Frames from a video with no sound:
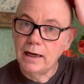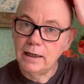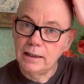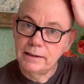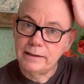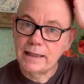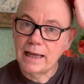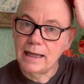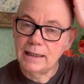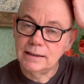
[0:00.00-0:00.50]

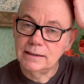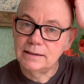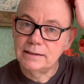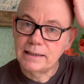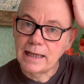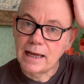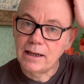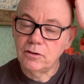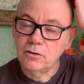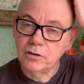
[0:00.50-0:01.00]
down
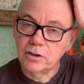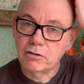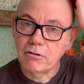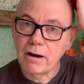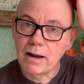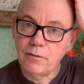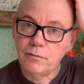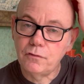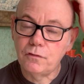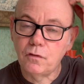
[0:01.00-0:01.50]
on the
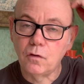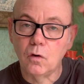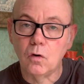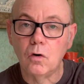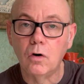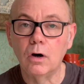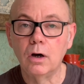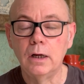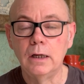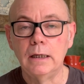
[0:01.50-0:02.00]
ground
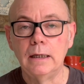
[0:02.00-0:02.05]
floor.